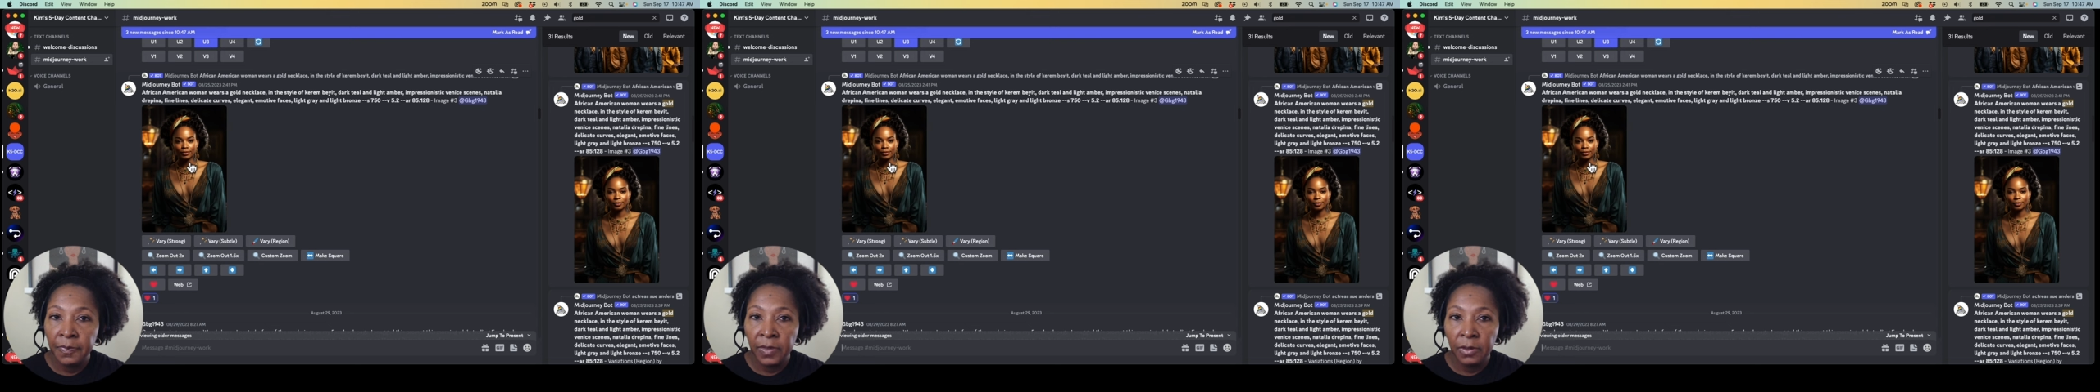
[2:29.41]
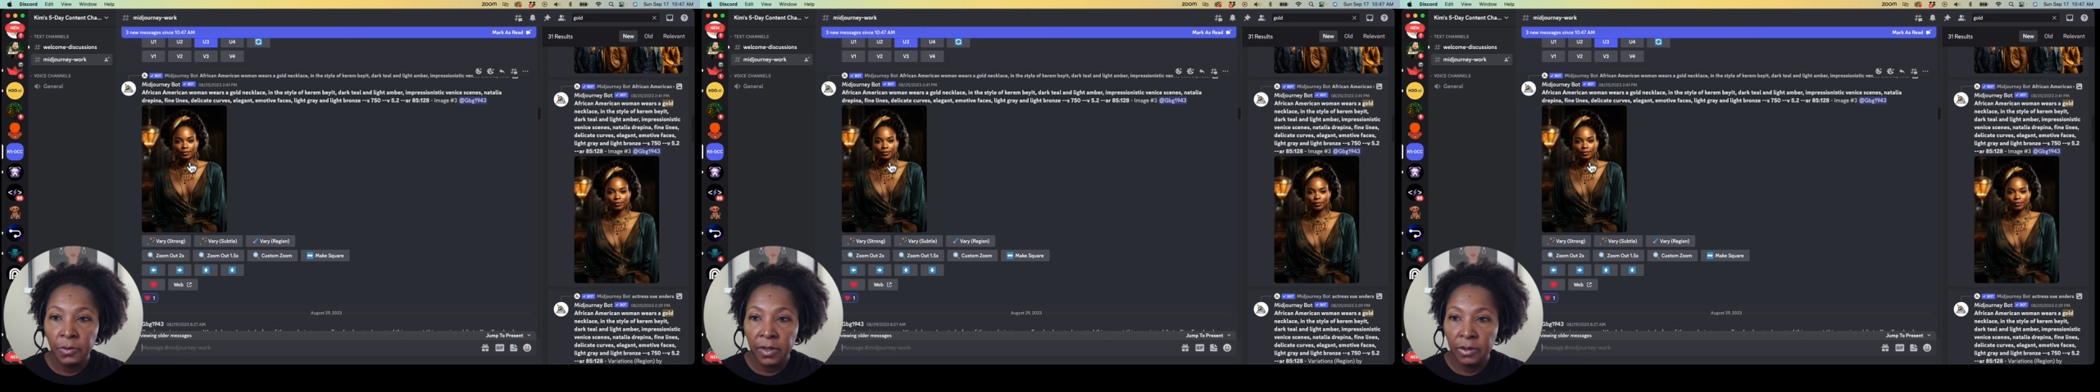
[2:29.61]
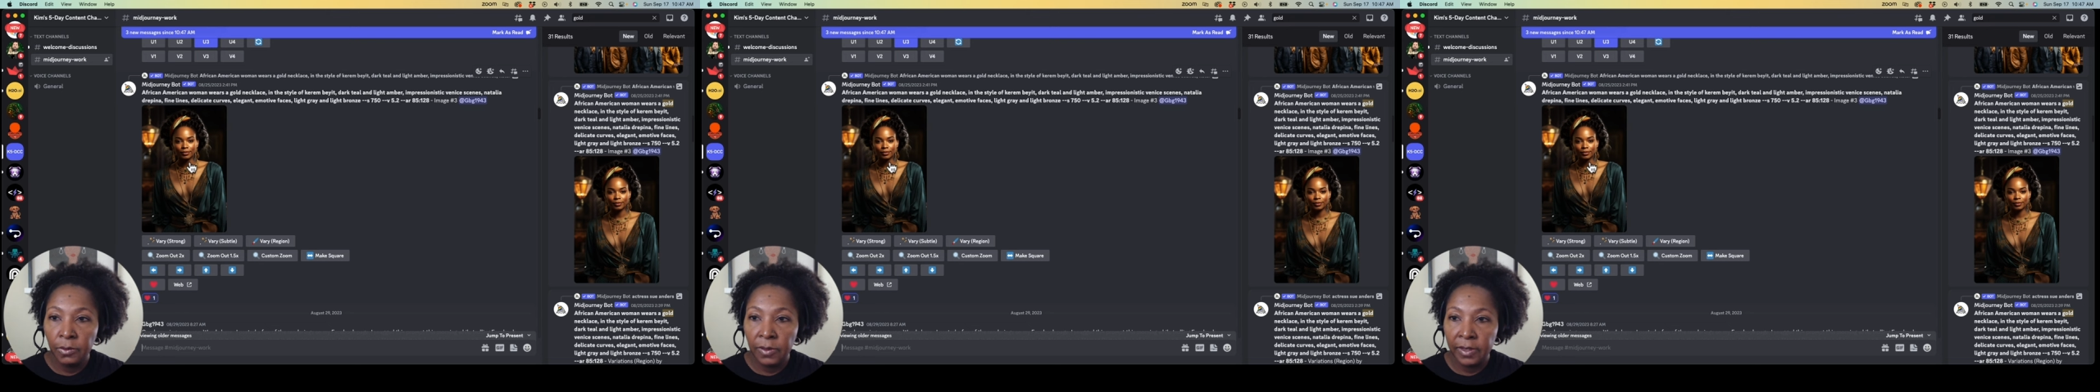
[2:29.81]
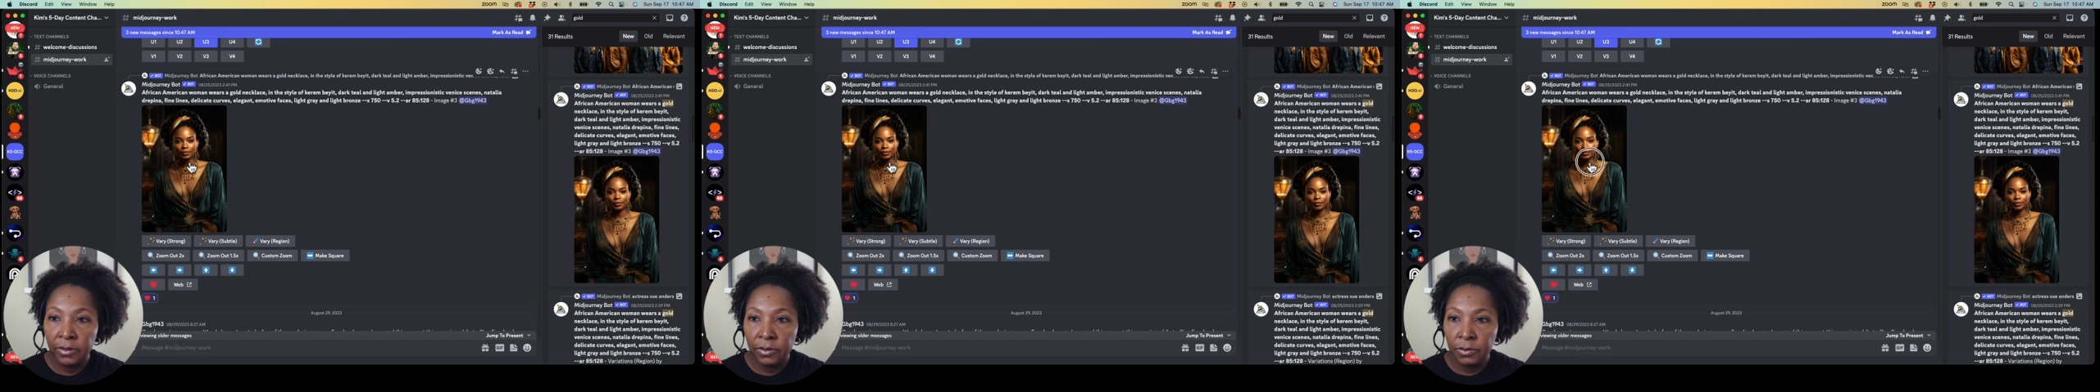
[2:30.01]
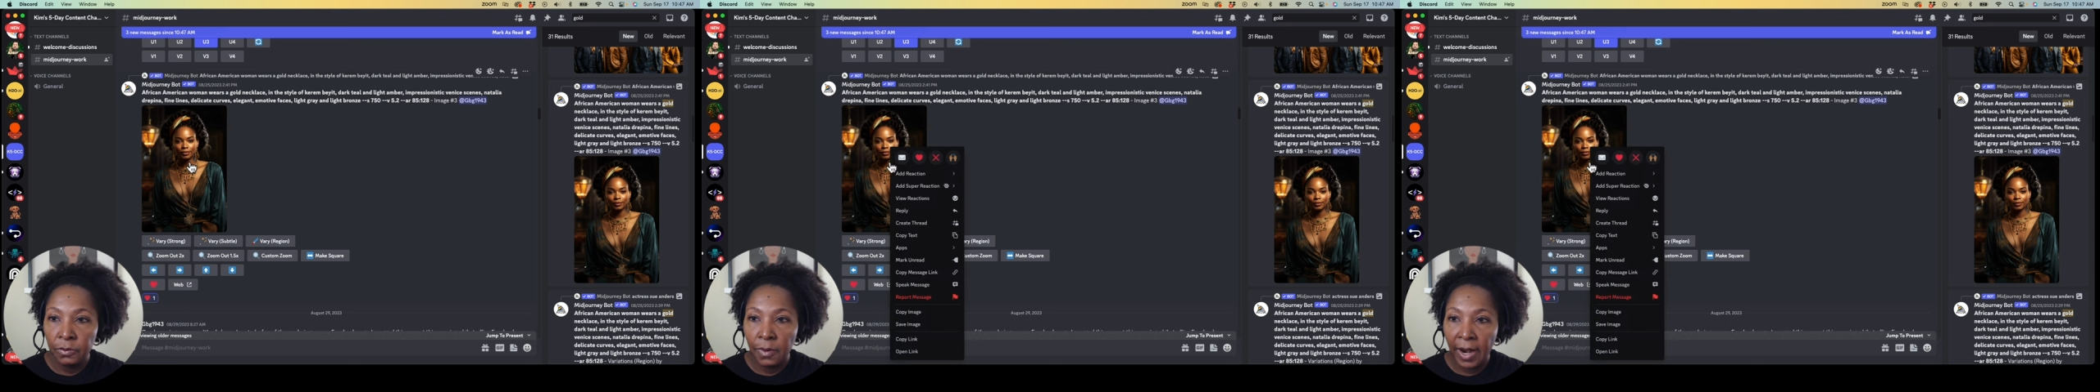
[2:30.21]
we're going
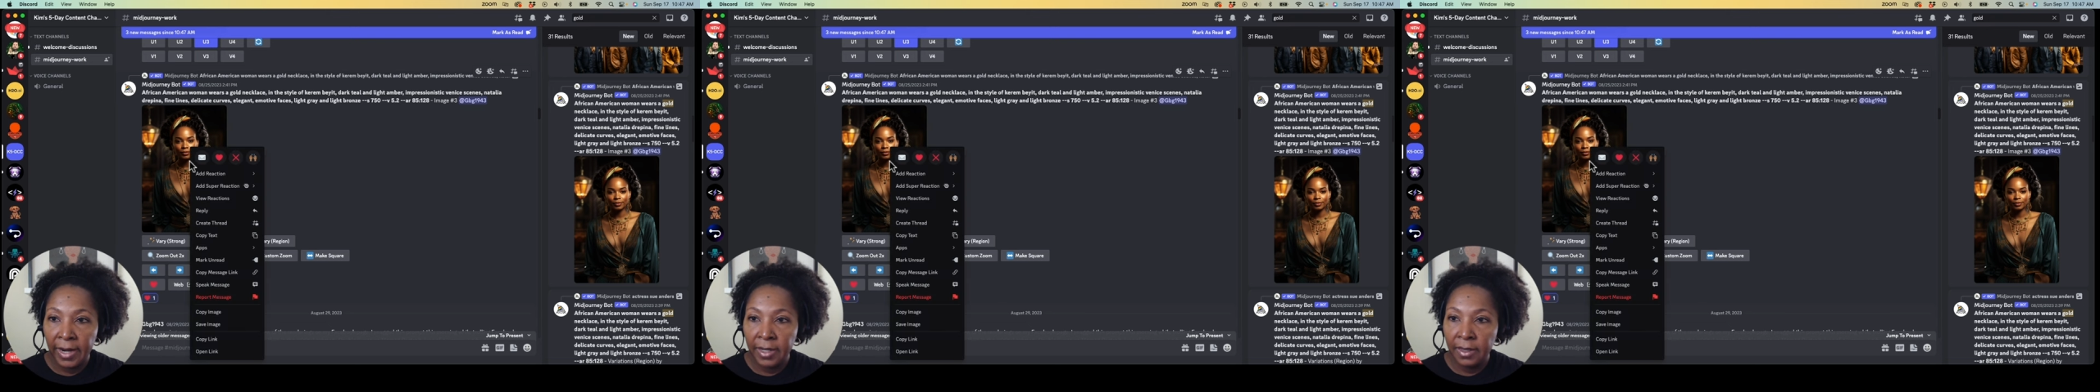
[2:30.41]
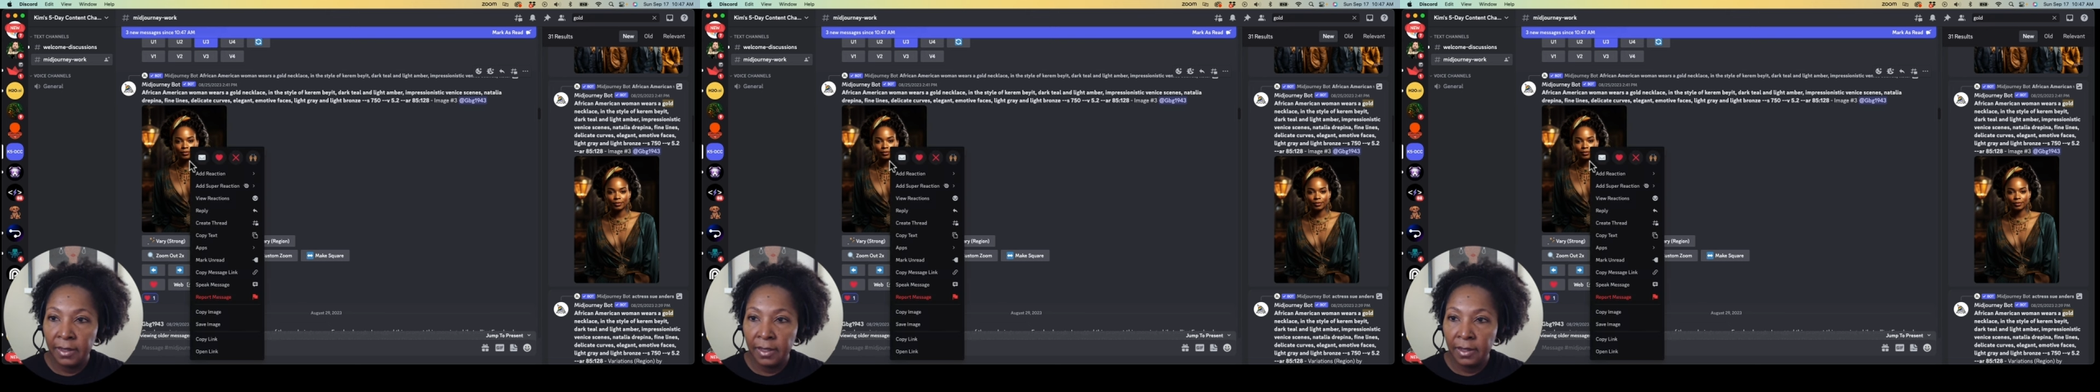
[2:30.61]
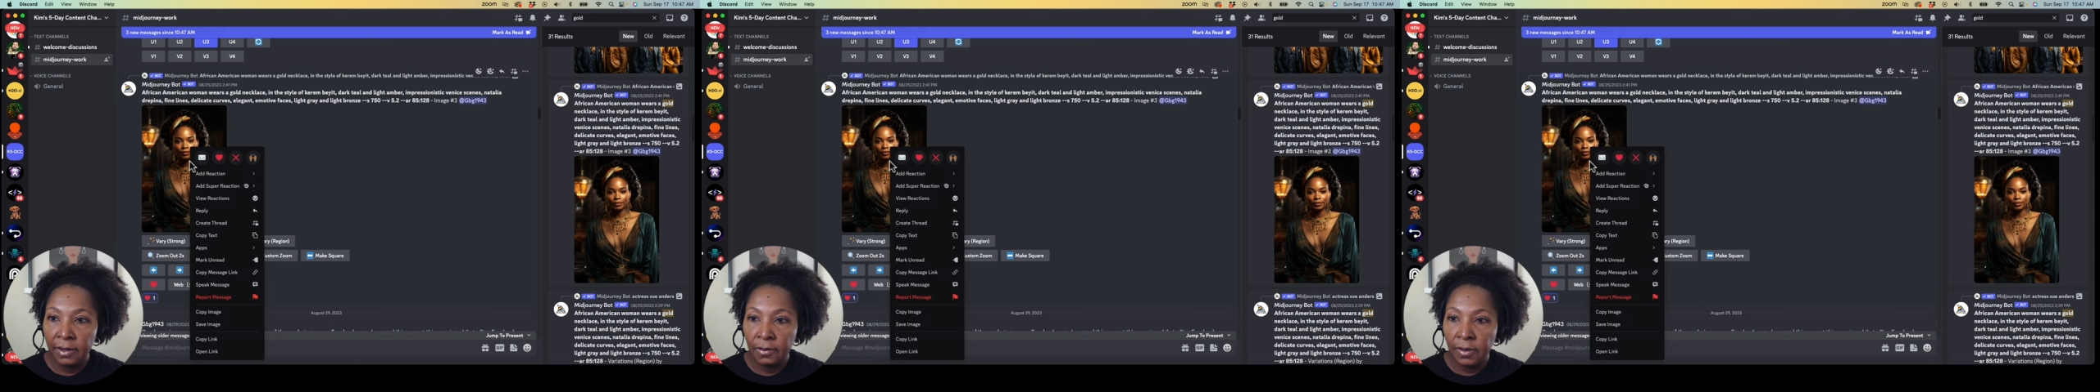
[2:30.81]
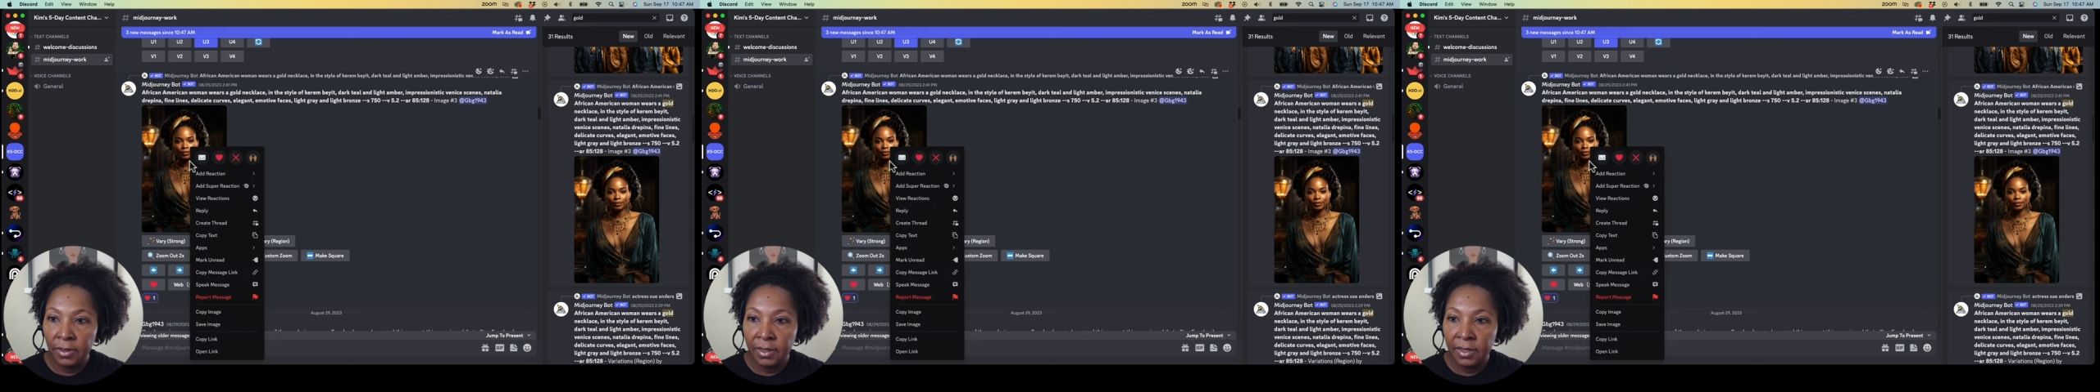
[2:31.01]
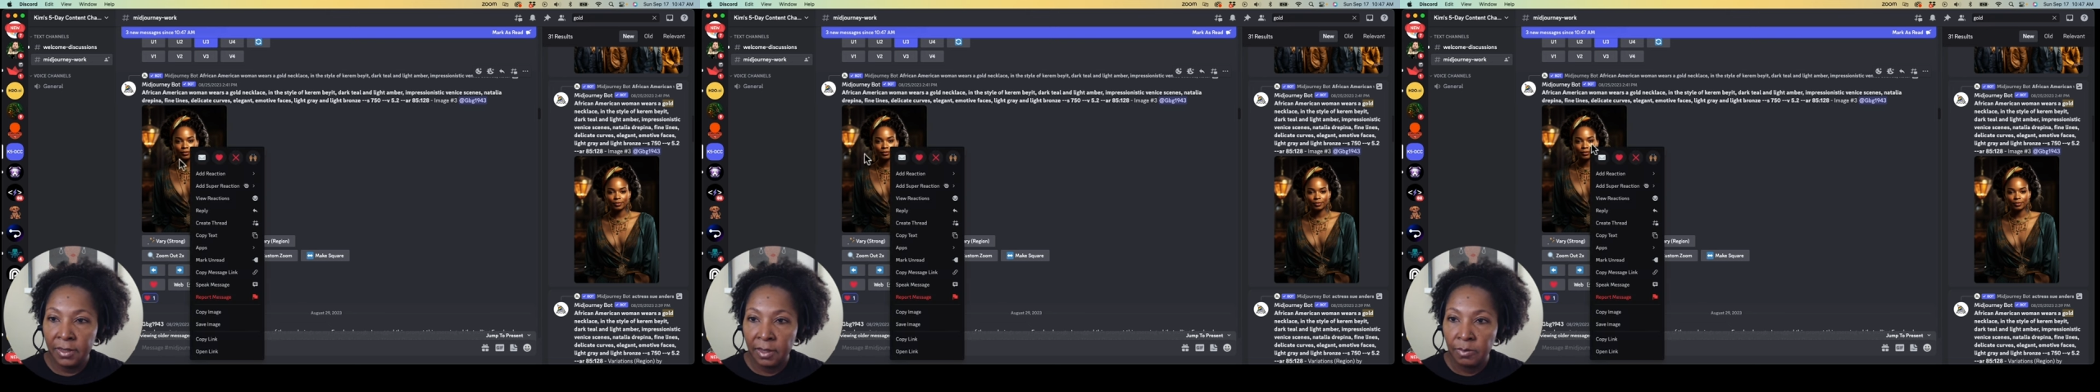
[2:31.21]
to right click on
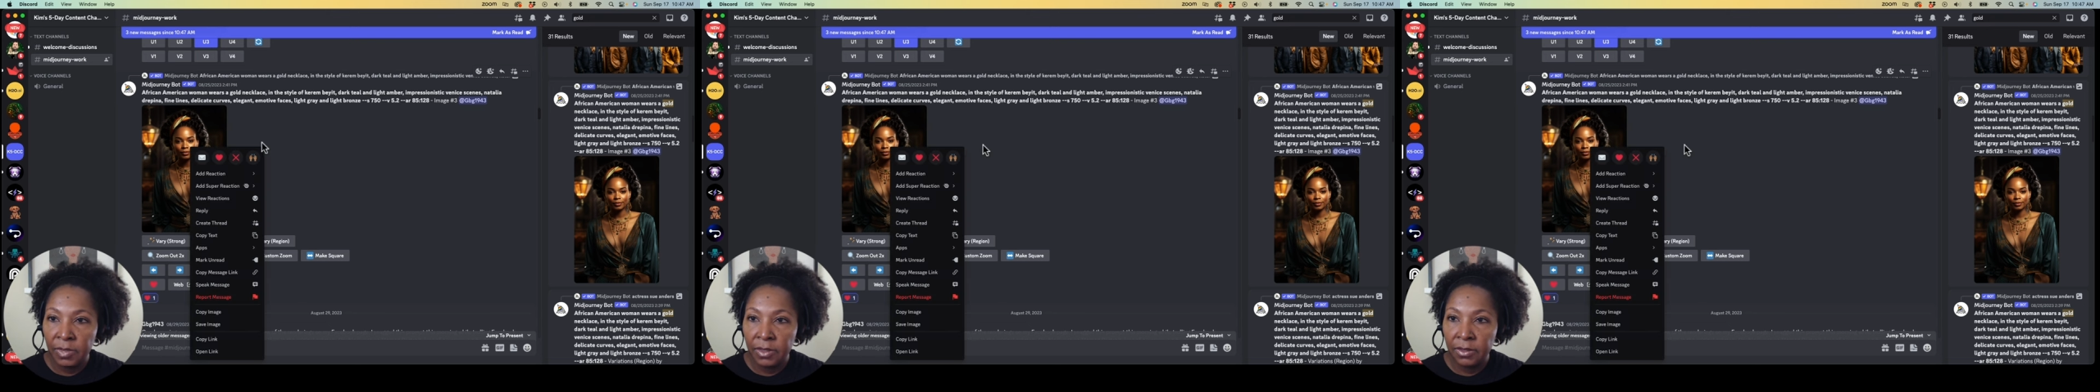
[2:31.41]
this image.